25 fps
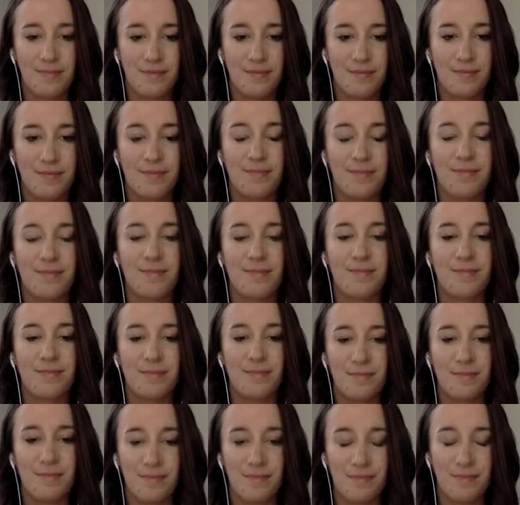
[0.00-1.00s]

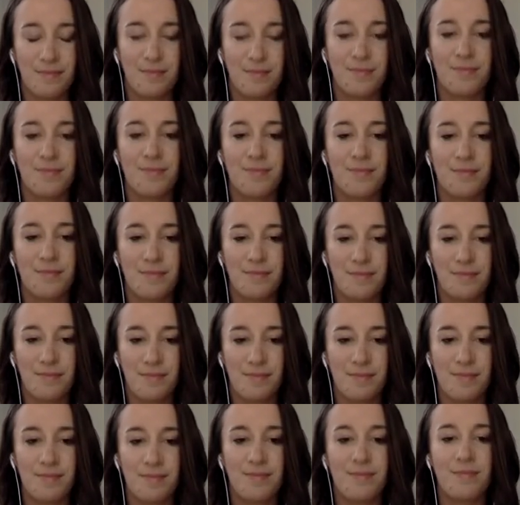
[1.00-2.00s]

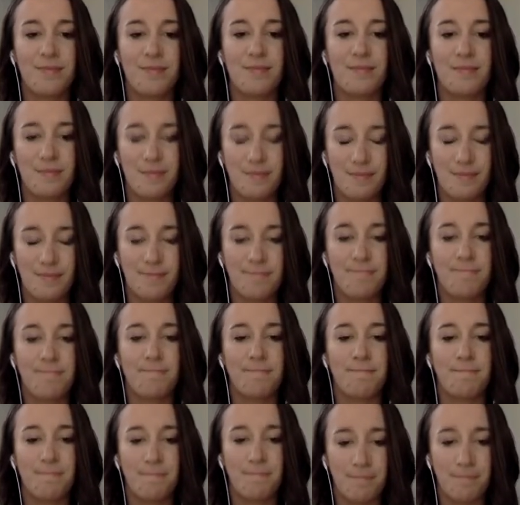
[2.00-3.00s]

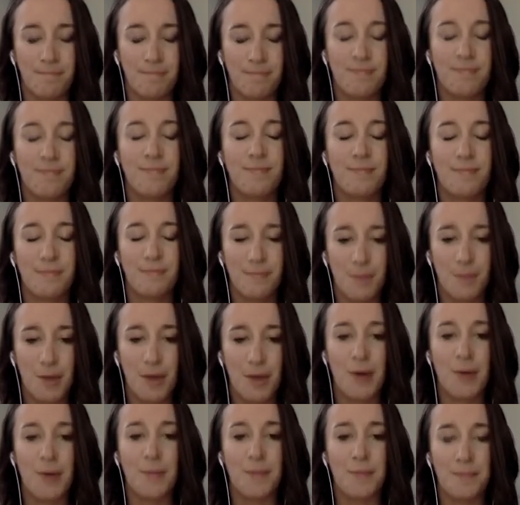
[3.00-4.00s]

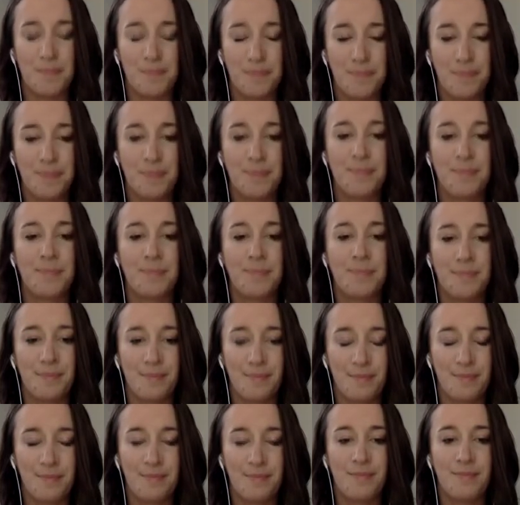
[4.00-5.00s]

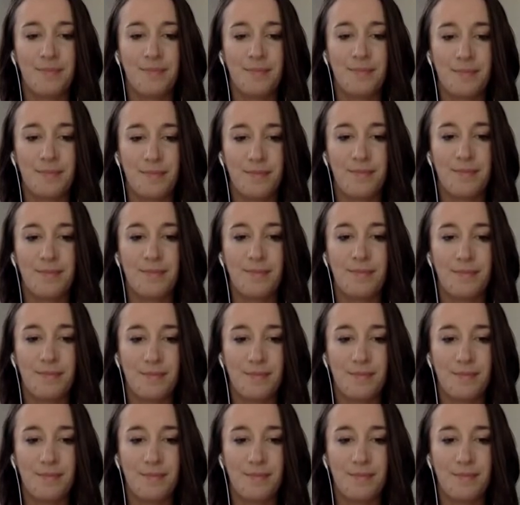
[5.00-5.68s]
No words are spoken by the person on screen.